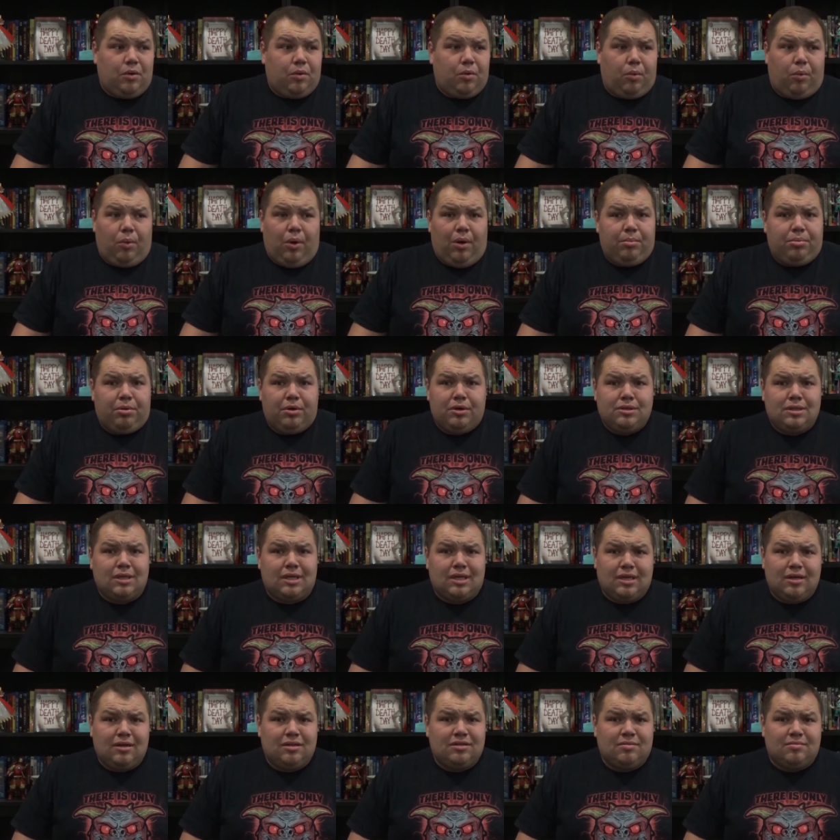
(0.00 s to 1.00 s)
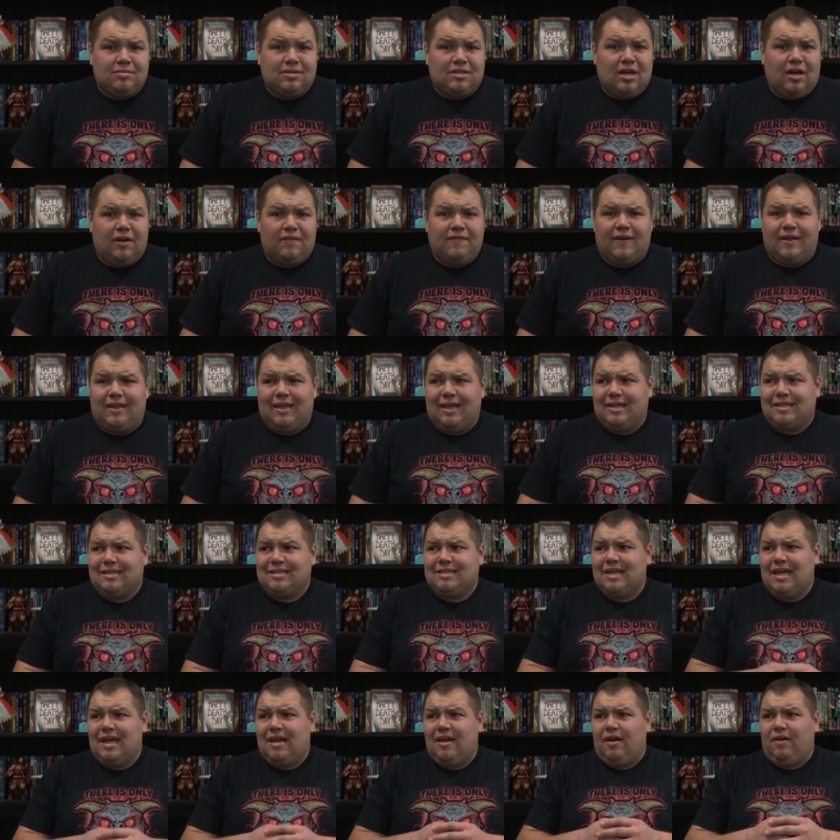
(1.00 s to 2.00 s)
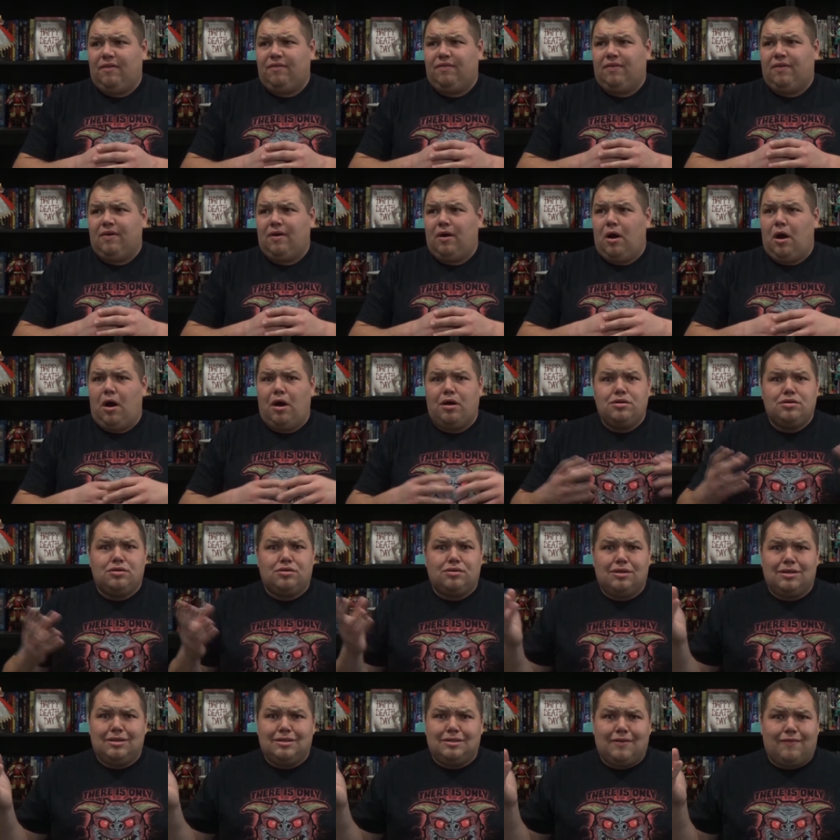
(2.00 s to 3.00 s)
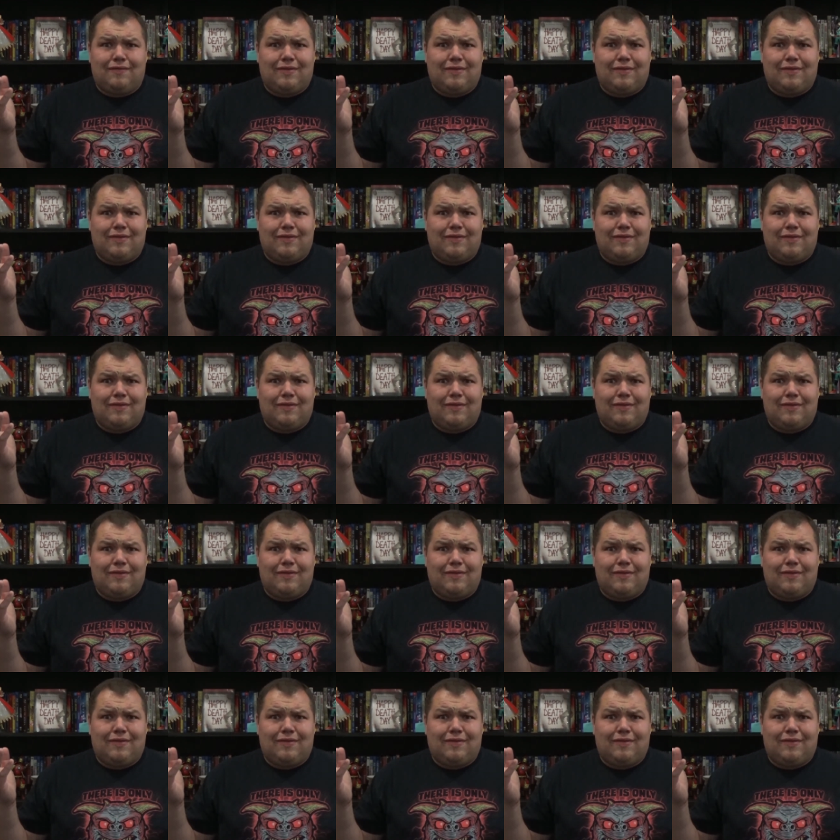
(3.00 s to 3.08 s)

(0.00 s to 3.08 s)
one person kills himself and they save hundreds